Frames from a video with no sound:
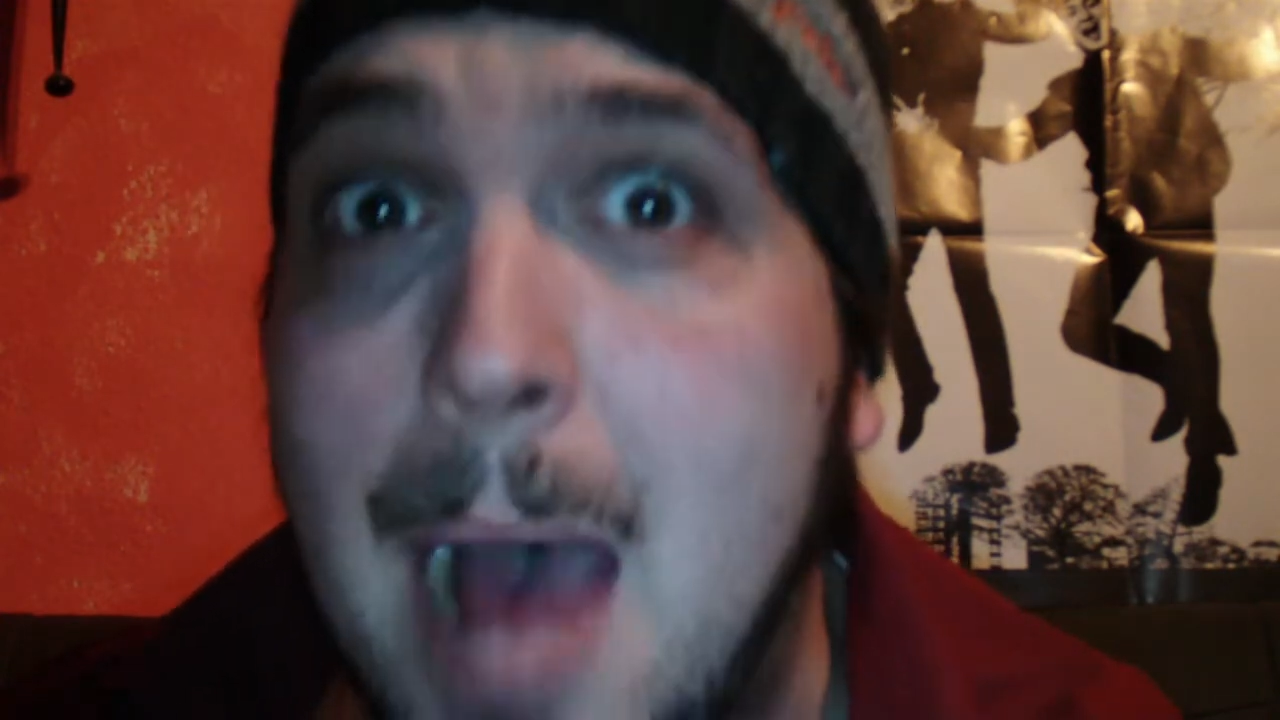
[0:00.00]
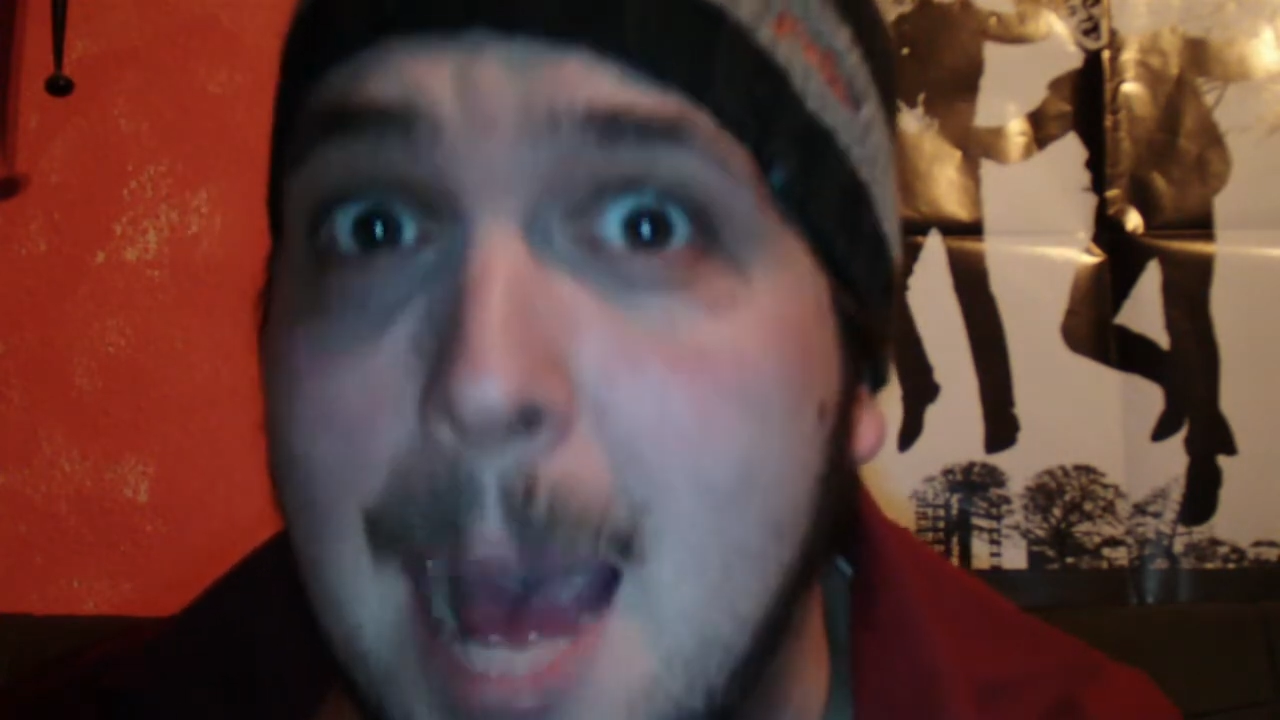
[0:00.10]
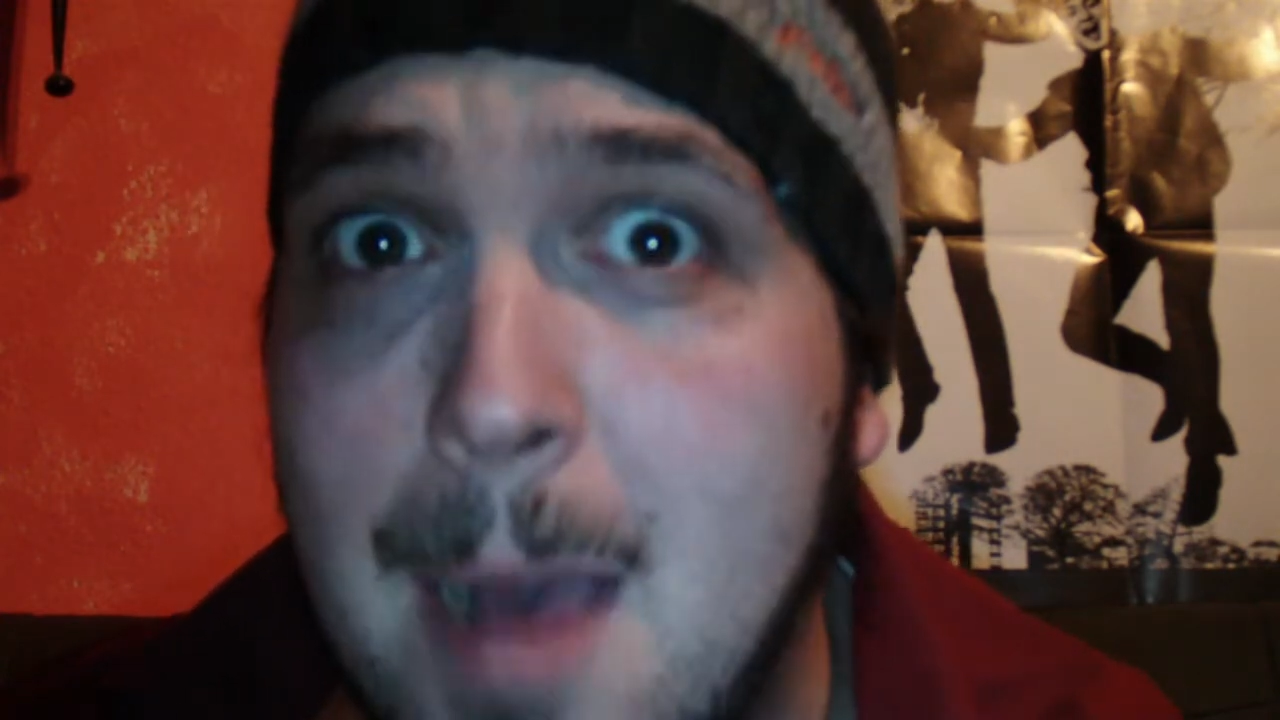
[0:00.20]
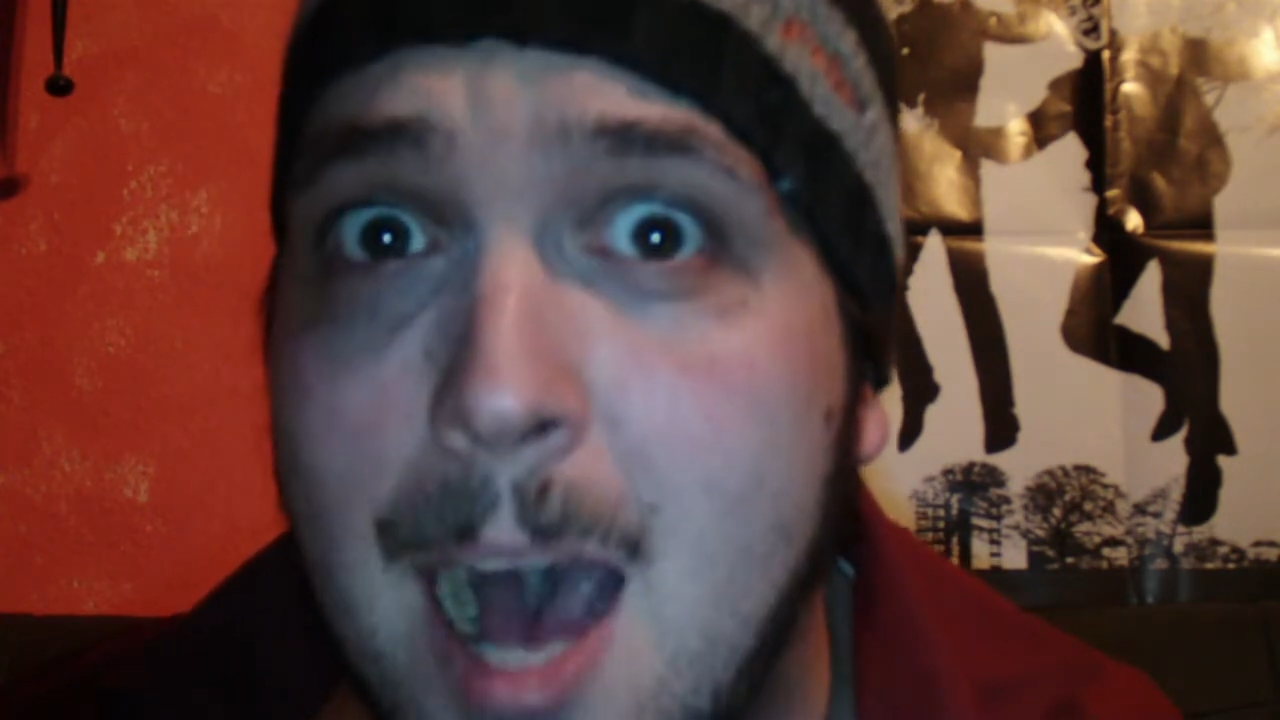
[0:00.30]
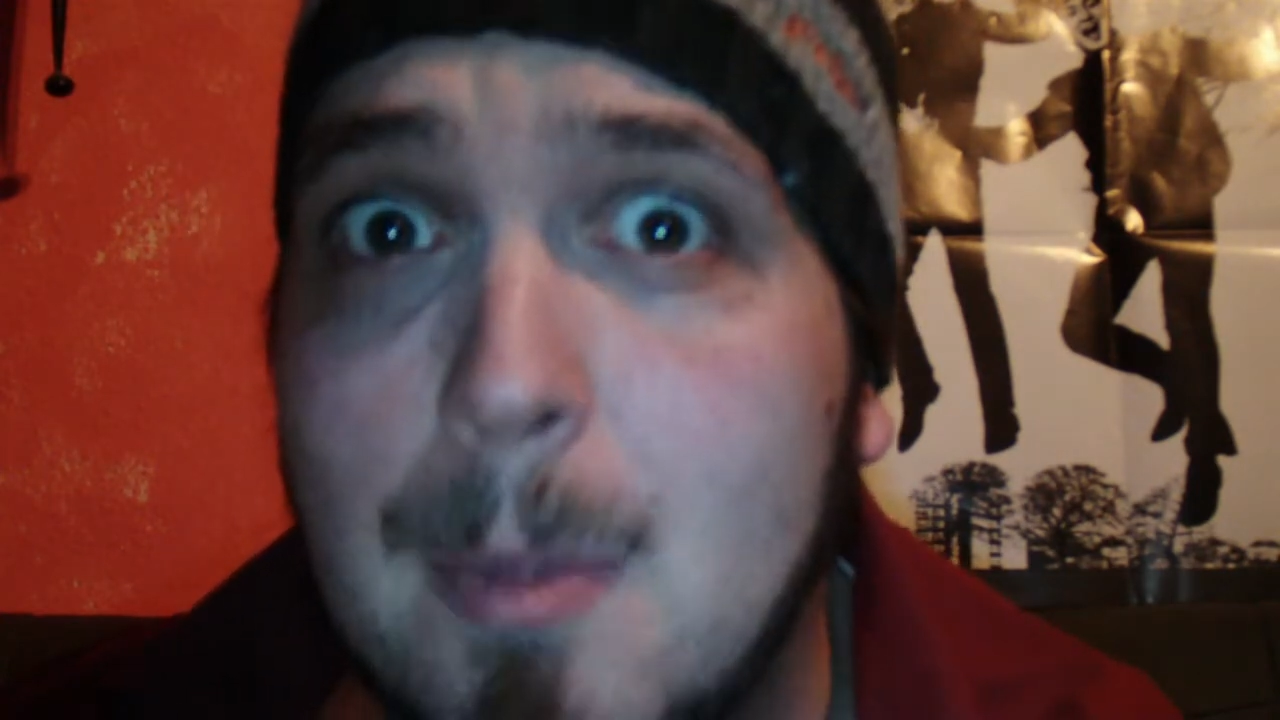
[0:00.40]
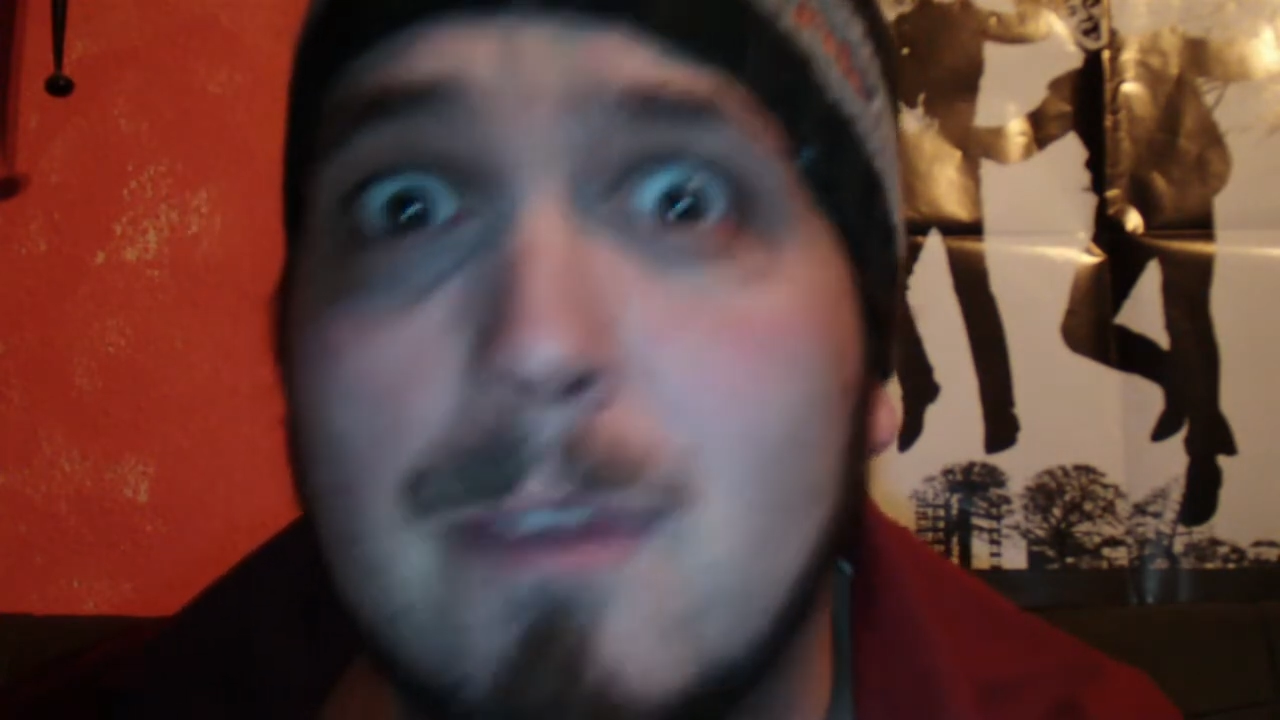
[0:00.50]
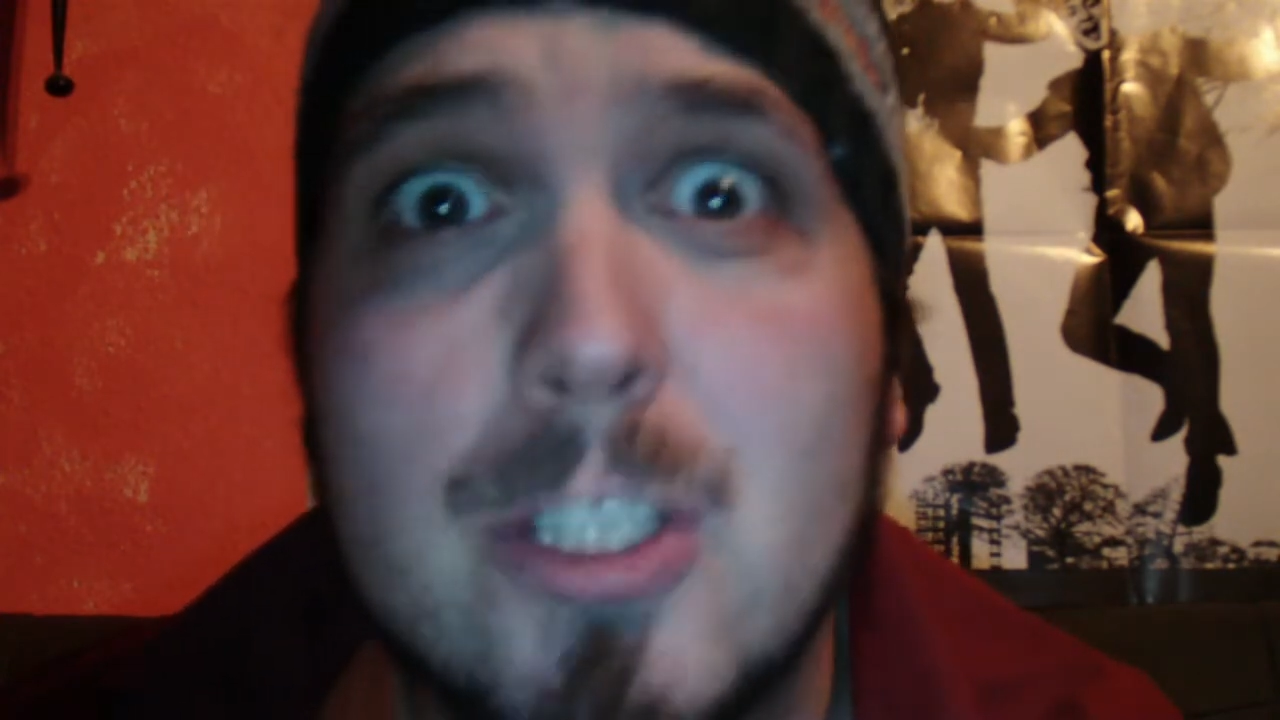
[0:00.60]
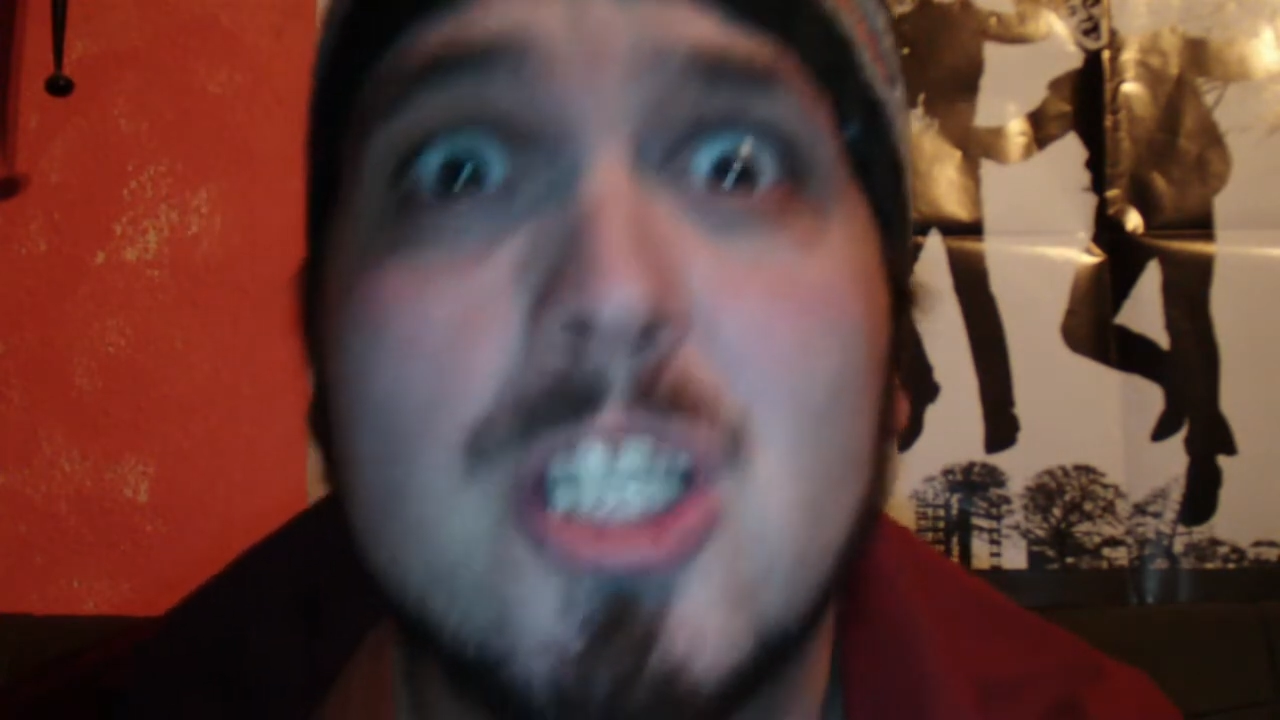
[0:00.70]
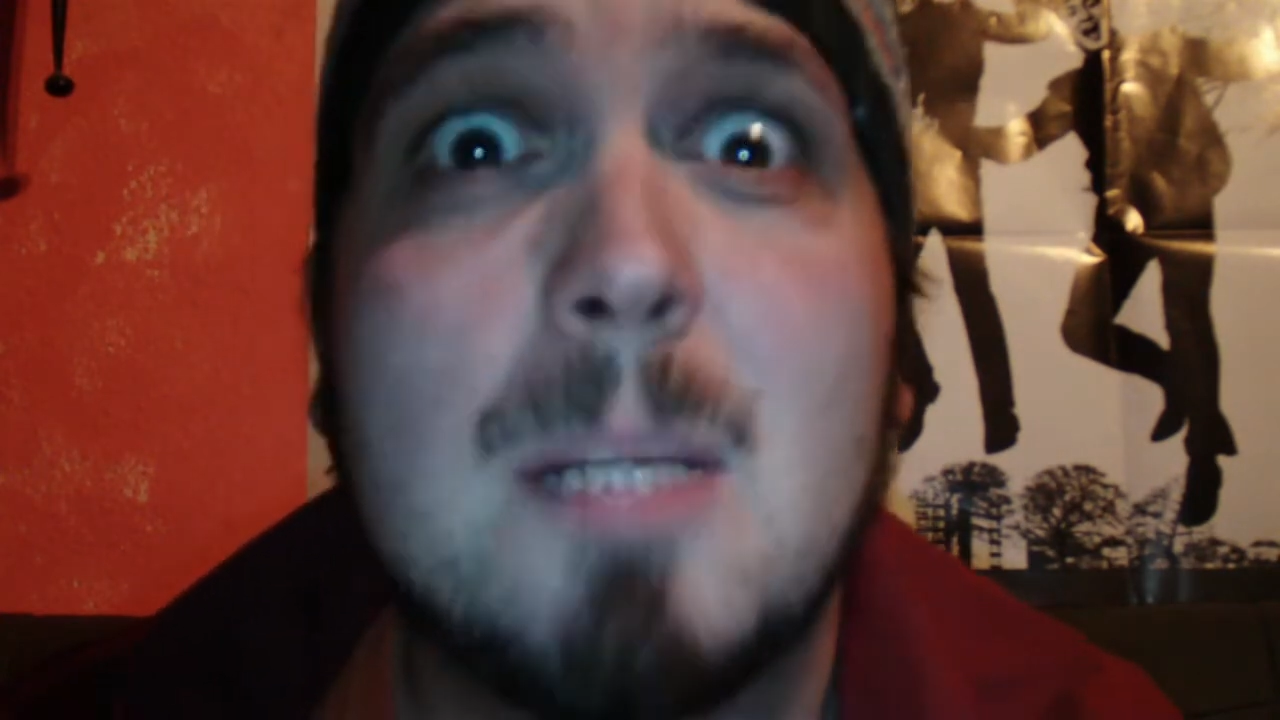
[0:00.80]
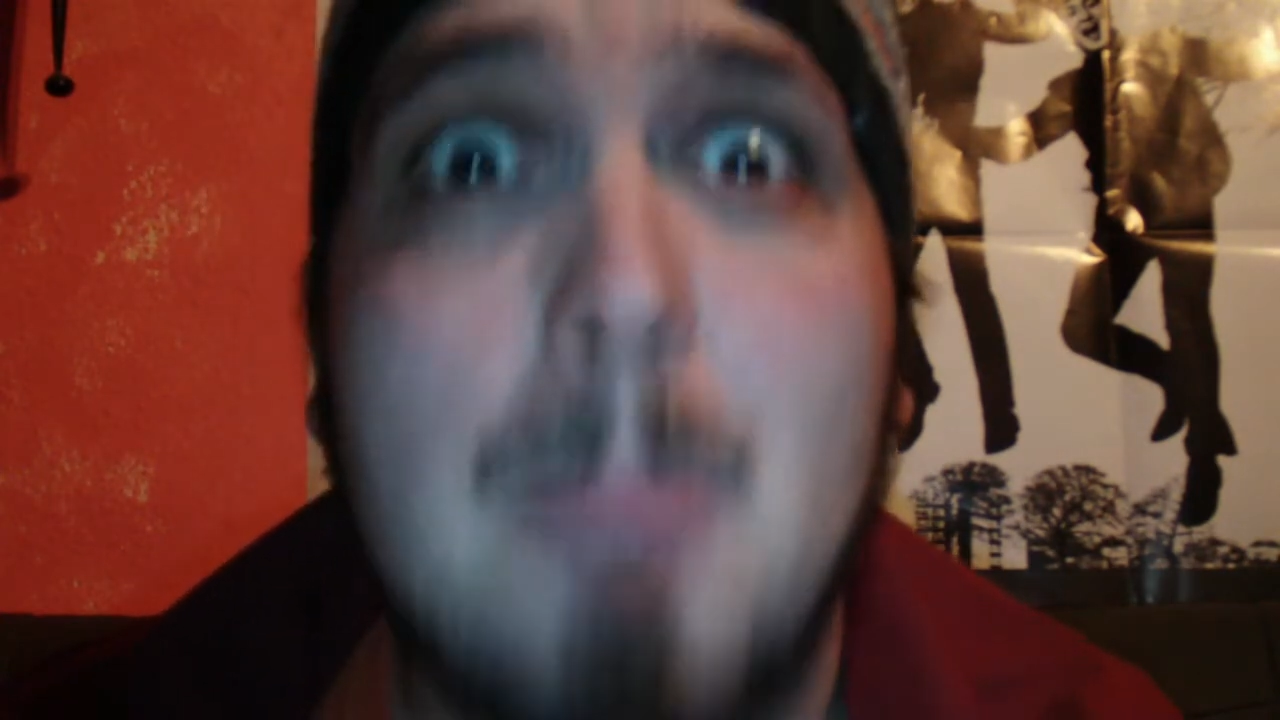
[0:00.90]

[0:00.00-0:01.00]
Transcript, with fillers: My mom officially